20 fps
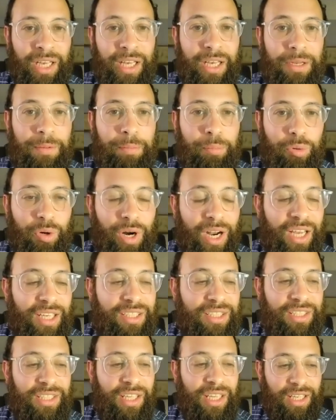
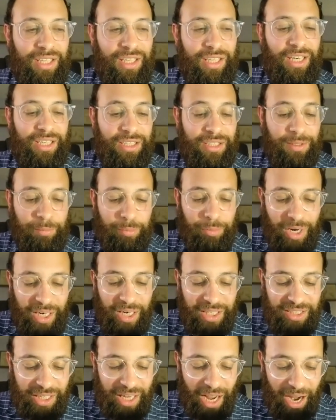embrace, that he's
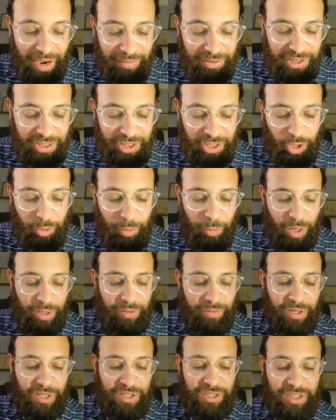embracing every single one of
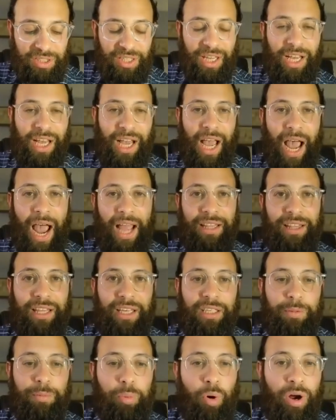us at
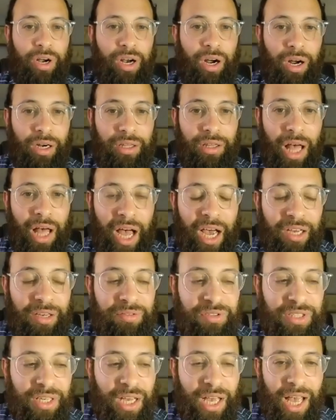this point in our
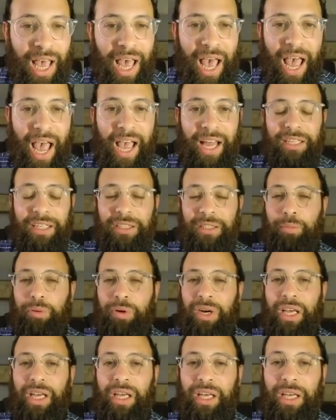lives. And he's
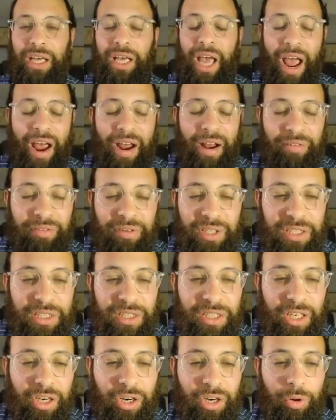bringing every
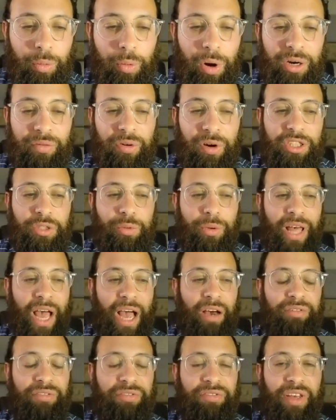single one of us
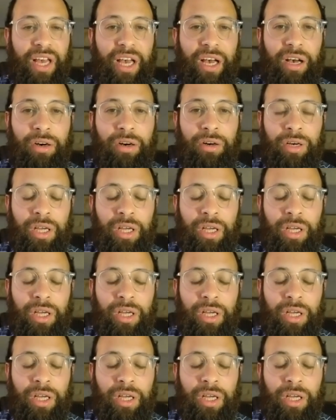without fail